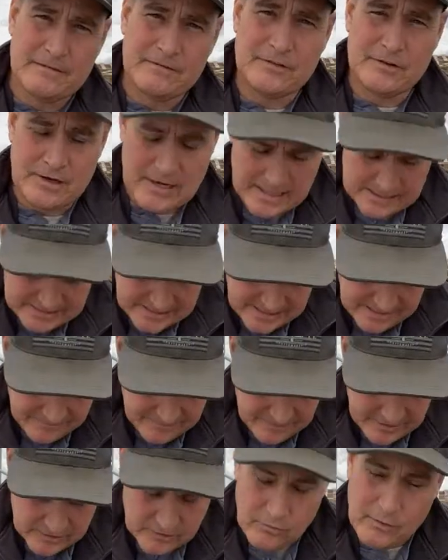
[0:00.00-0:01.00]
You guys have
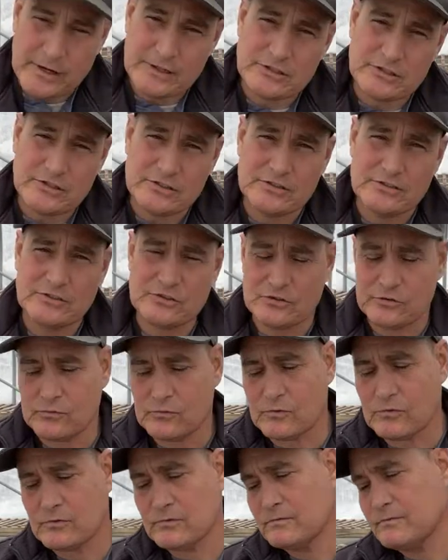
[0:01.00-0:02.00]
any questions
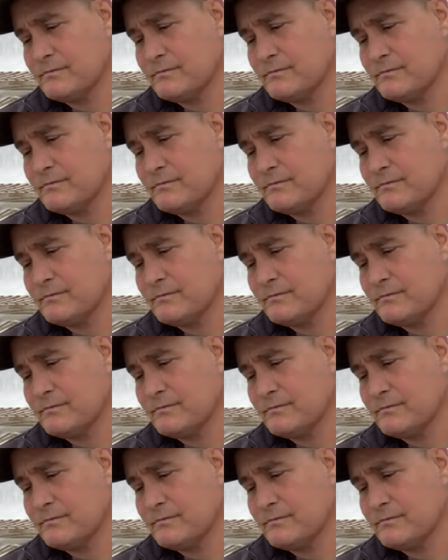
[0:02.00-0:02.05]
or